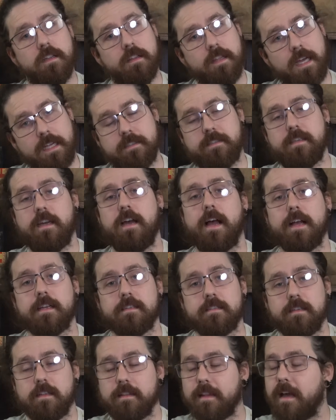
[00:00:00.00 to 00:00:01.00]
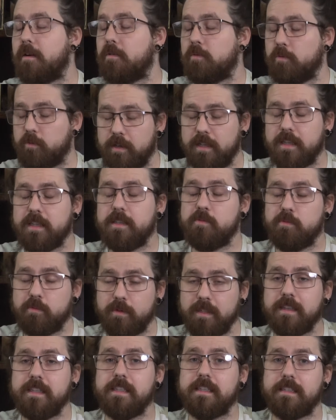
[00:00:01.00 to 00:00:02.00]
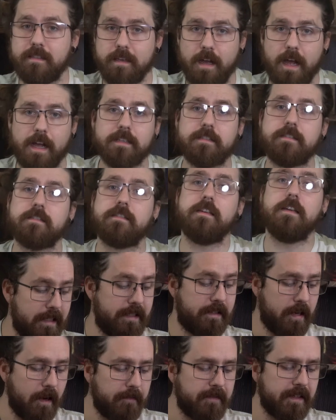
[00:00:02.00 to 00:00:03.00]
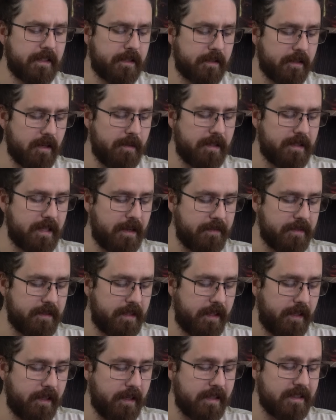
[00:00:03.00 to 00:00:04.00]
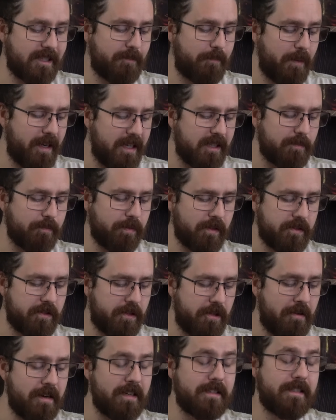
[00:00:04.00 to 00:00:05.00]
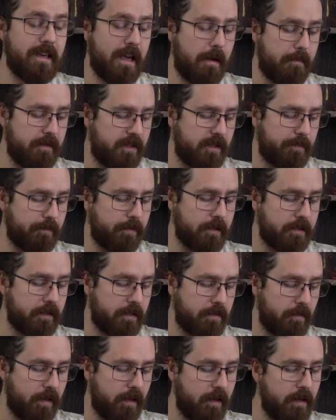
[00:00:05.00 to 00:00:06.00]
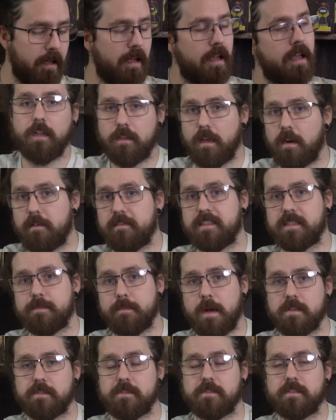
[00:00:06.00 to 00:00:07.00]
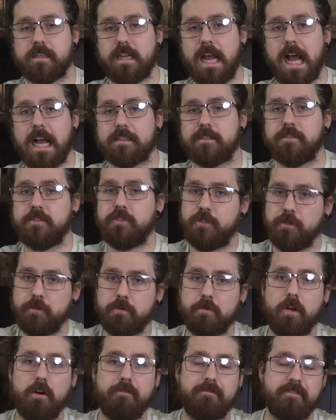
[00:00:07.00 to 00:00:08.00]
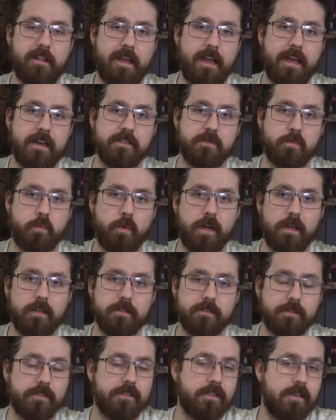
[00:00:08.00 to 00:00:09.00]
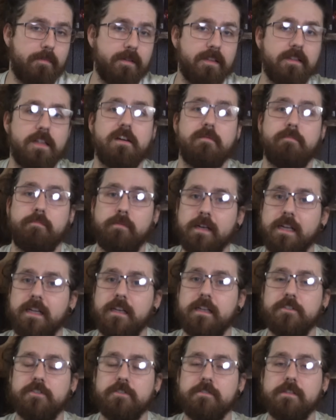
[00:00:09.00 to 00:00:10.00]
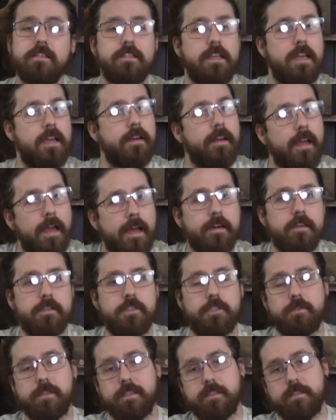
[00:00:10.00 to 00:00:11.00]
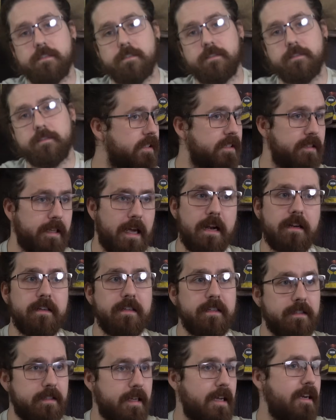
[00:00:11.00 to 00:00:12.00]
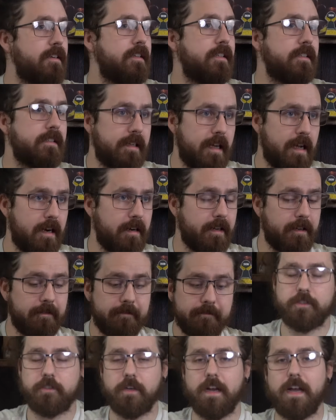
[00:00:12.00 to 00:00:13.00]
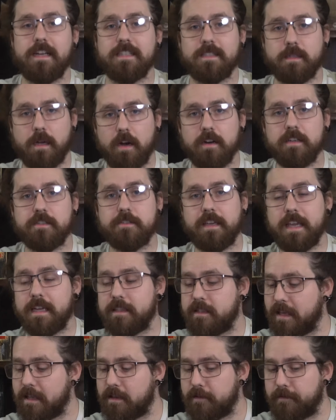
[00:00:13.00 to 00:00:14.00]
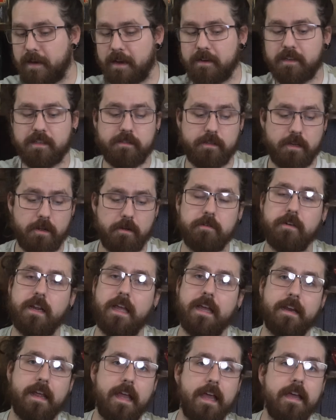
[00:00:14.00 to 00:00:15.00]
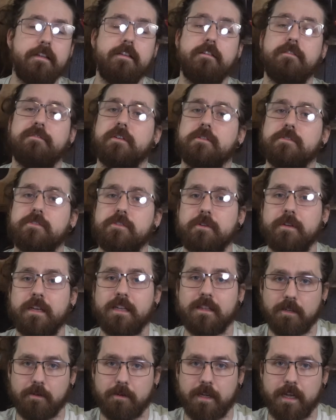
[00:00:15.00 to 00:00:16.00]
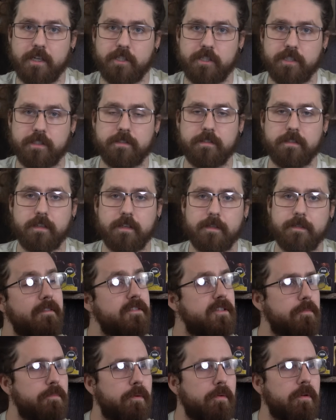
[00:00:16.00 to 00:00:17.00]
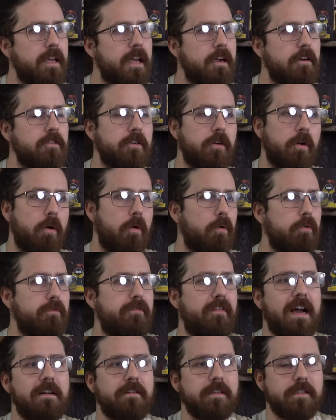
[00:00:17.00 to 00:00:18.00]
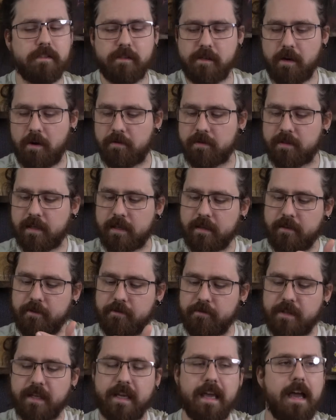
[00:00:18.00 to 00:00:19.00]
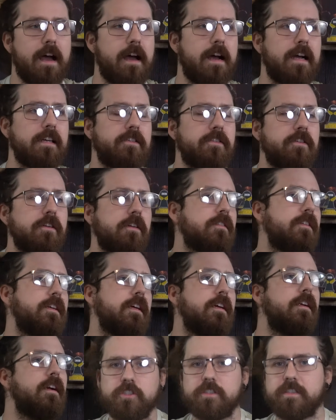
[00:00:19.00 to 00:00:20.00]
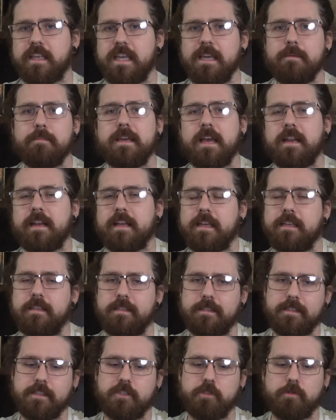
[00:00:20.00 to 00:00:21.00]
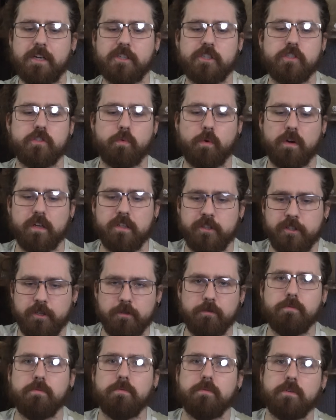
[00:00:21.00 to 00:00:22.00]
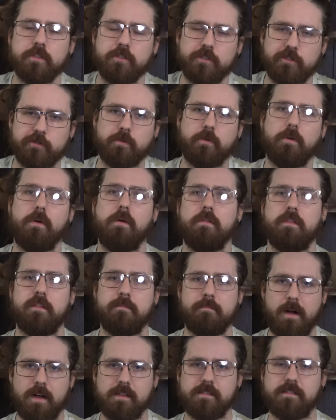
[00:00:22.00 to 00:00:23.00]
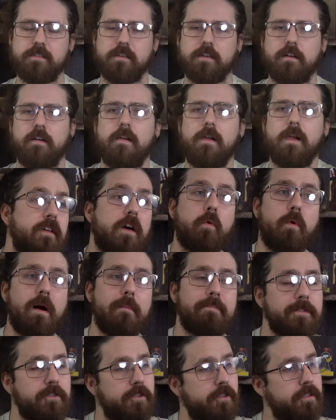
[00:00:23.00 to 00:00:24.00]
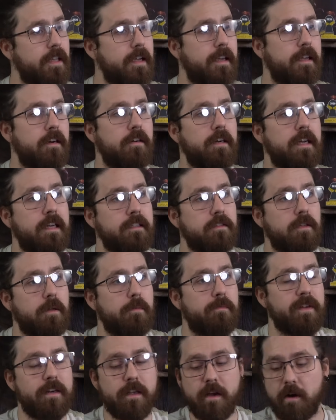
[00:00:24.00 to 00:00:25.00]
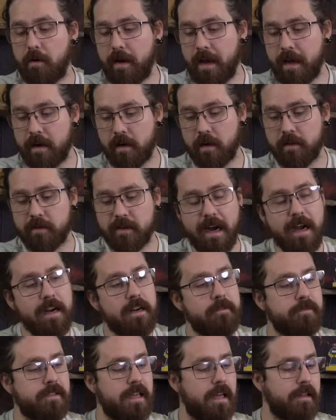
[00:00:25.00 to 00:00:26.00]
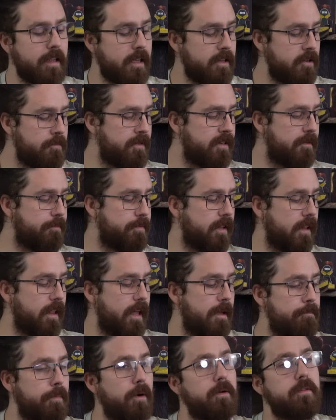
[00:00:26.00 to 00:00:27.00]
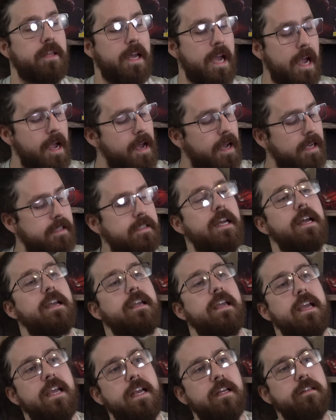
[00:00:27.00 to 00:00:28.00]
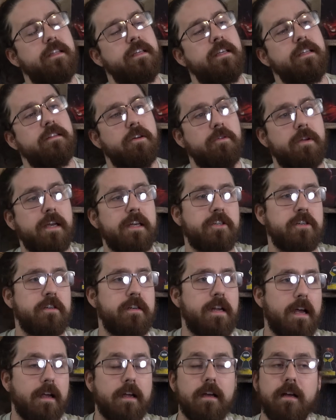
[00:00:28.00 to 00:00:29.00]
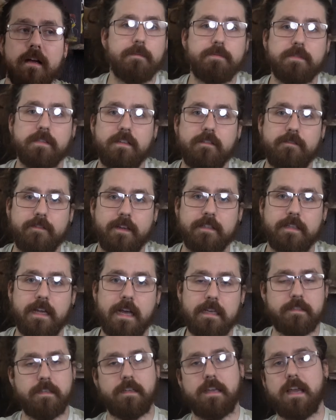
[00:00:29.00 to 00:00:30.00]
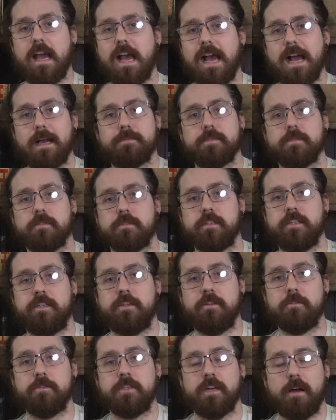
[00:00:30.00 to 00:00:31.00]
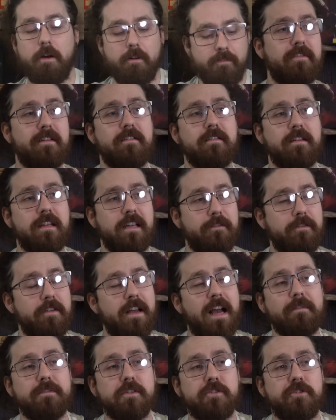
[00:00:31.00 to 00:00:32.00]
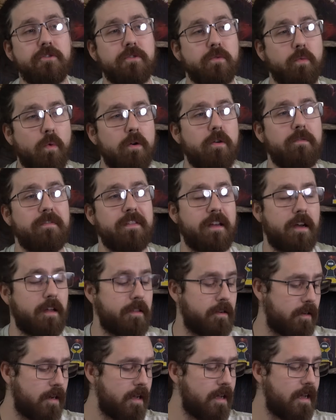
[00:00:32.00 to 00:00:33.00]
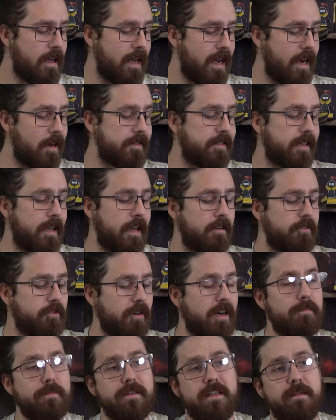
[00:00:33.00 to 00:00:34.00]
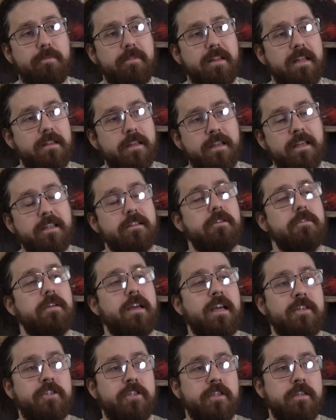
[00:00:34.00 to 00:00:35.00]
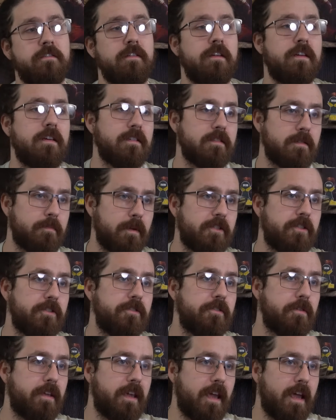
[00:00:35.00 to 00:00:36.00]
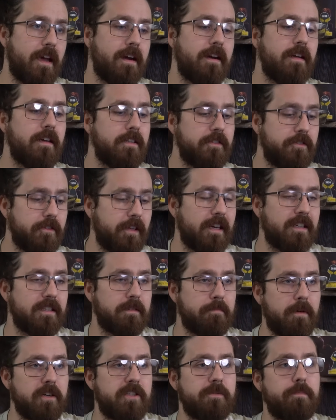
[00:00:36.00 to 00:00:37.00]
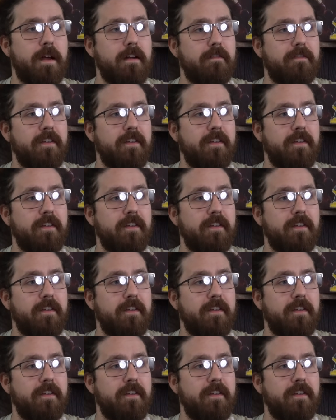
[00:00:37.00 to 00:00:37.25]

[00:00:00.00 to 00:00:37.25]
That sucks. That really, really sucks. Its toughness is going to be 17, its speed is +2, and its damage is +3. A lot of this monster's attacks do go for the head as well, so it's going to be a lot of brain injuries and head injuries. Insanity, insanity, insanity. And try as hard as you can to get the Founding Stone and any of those 2 hit locations. Have a support character hold Founding Stones and use the cat eye circlet. Just keep getting into situations where you control the monster. There are weapons just like in our Antelope video and other items that let you manipulate both the AI deck and the hit location deck. Absolutely fantastic, absolutely huge. However, if you have to choose one over the other, I would say try to manipulate the hit location as much as you can to get as much